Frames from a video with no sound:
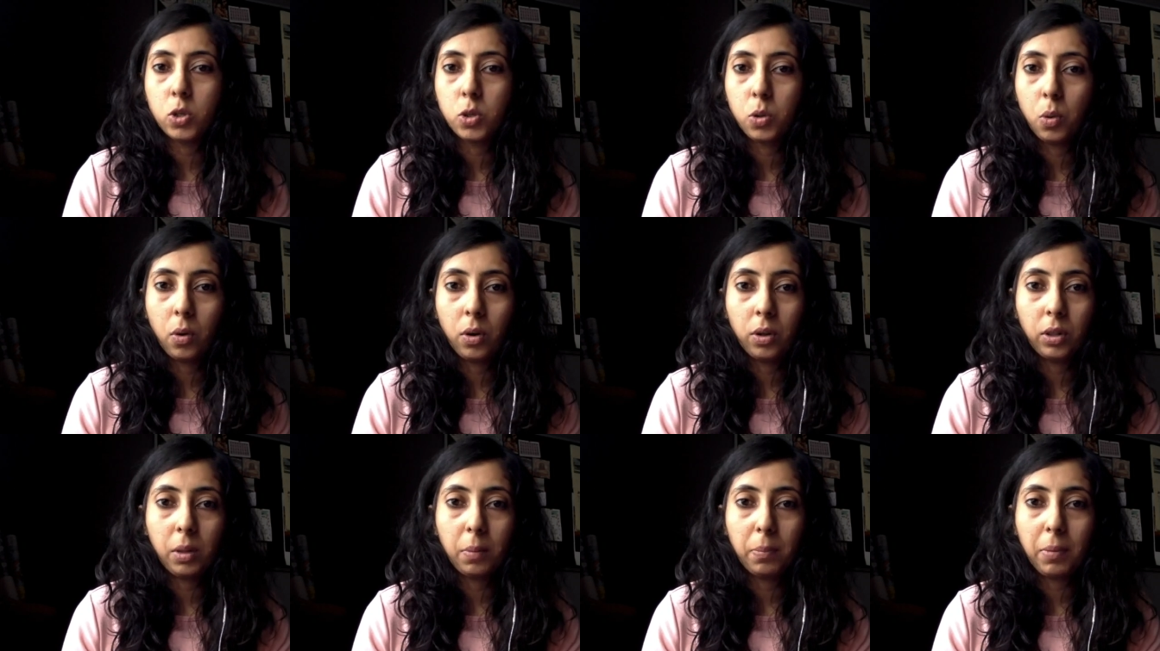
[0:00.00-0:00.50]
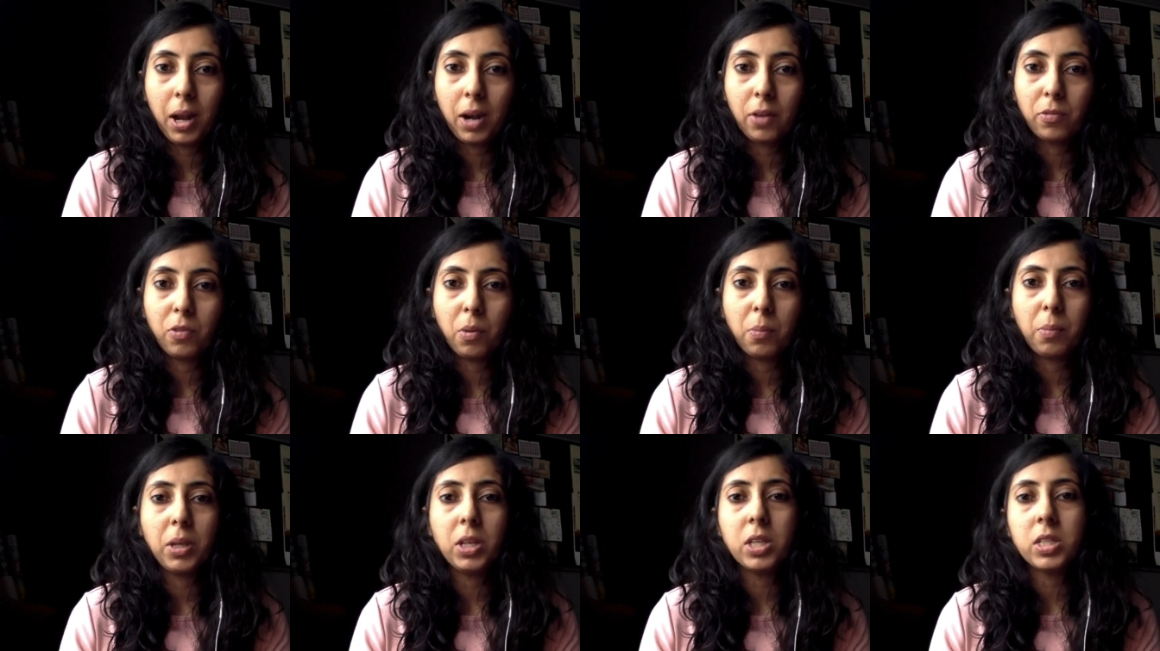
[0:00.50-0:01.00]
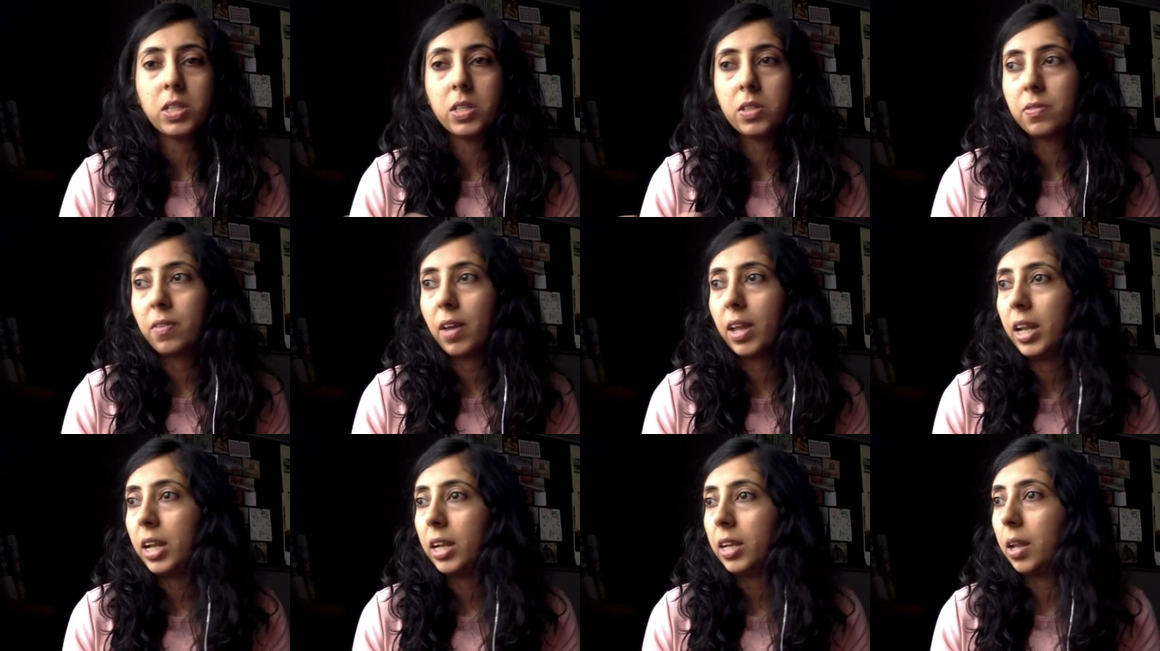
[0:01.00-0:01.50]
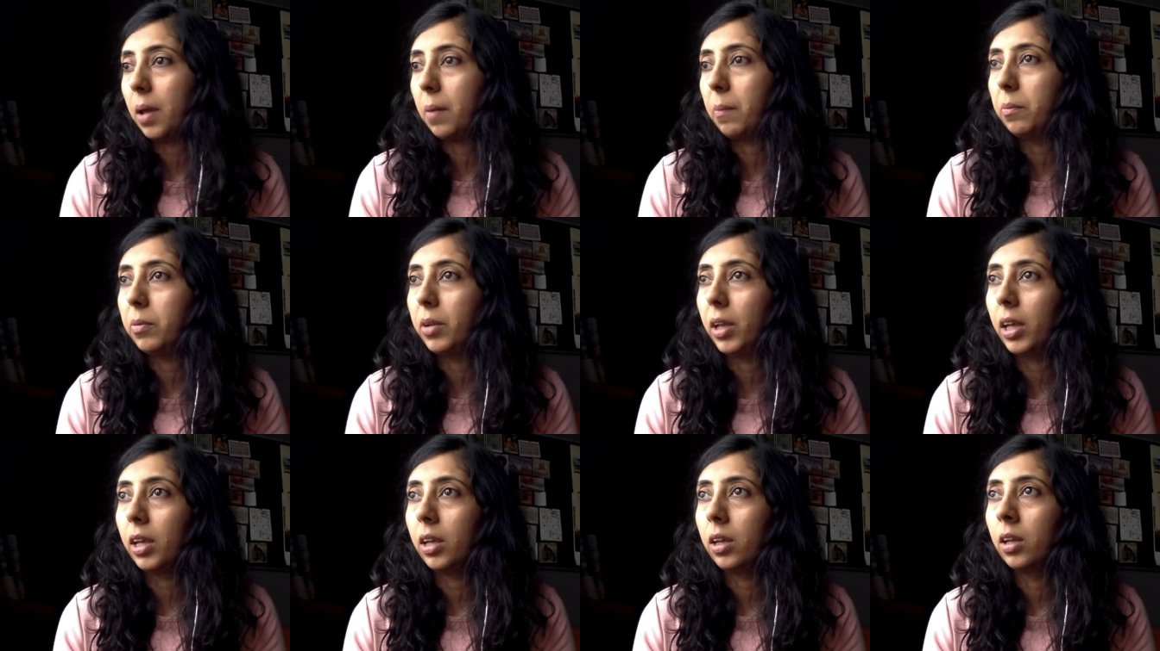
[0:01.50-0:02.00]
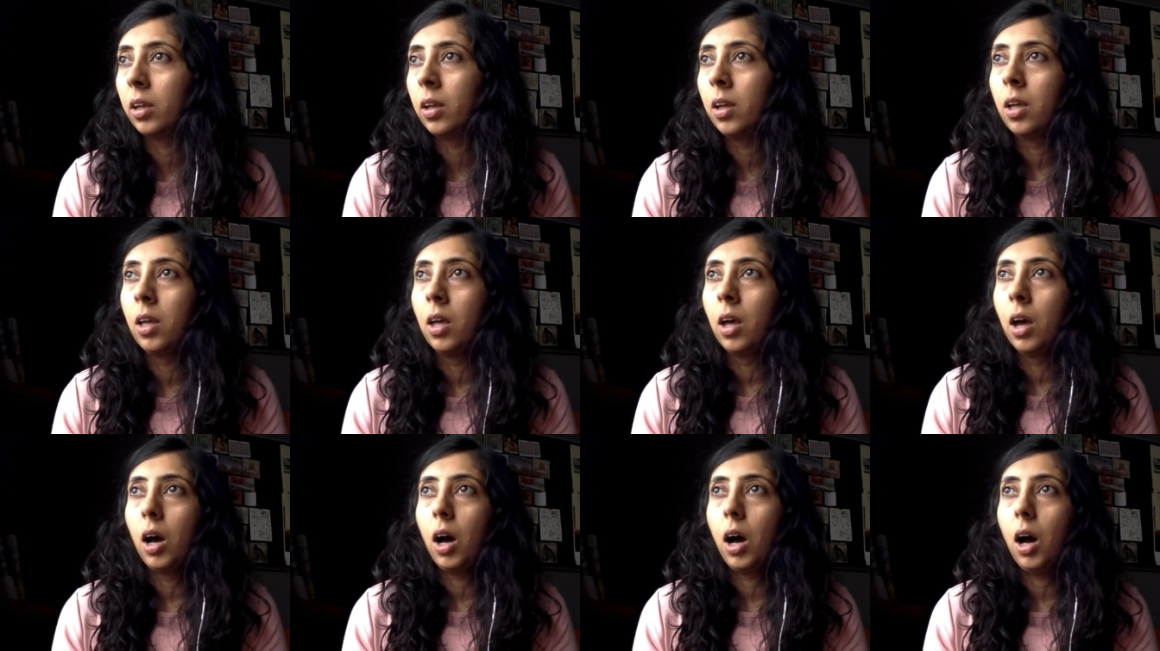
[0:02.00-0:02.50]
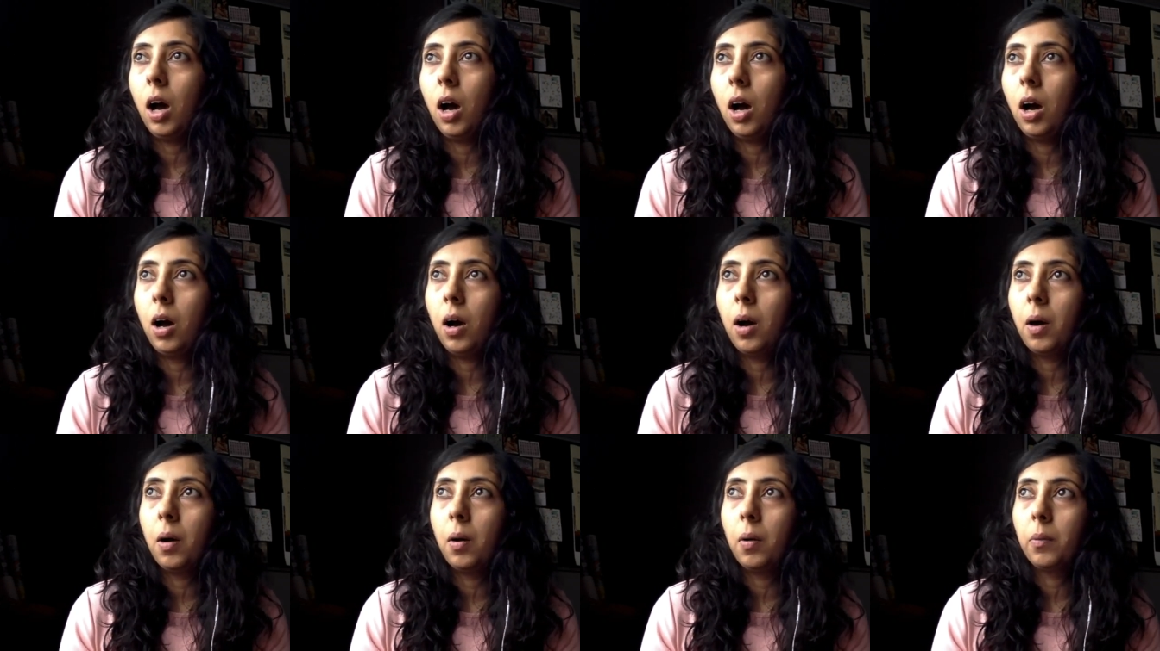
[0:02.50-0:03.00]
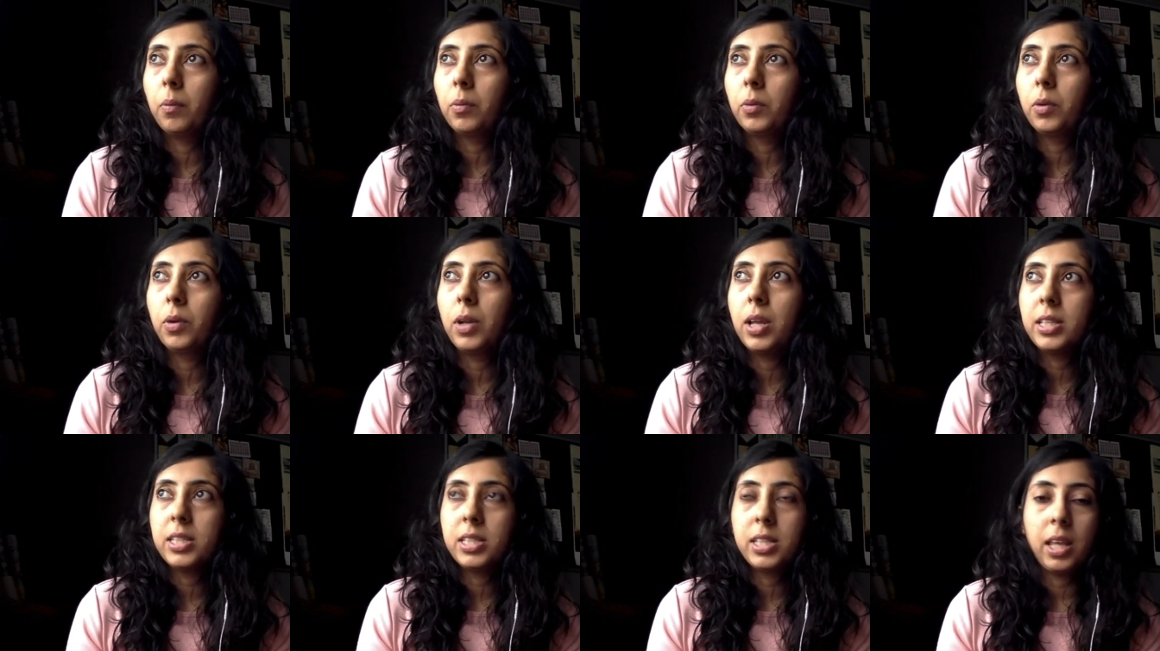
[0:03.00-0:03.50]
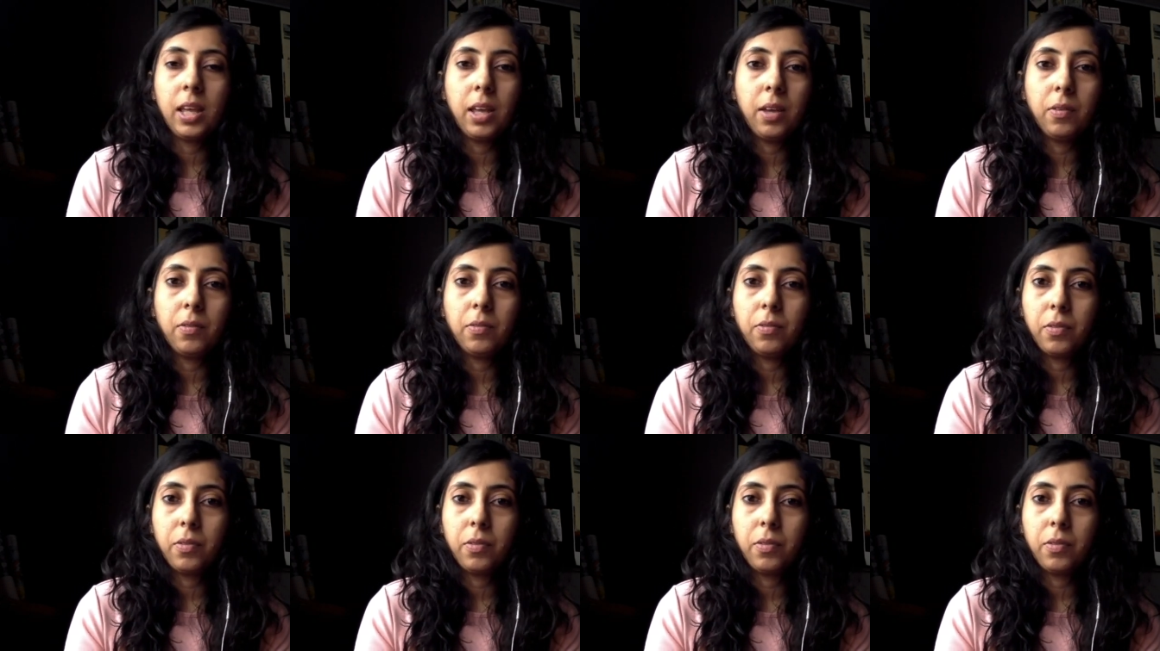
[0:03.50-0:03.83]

shown on the platform, because it's very tempting uh, to, let's say,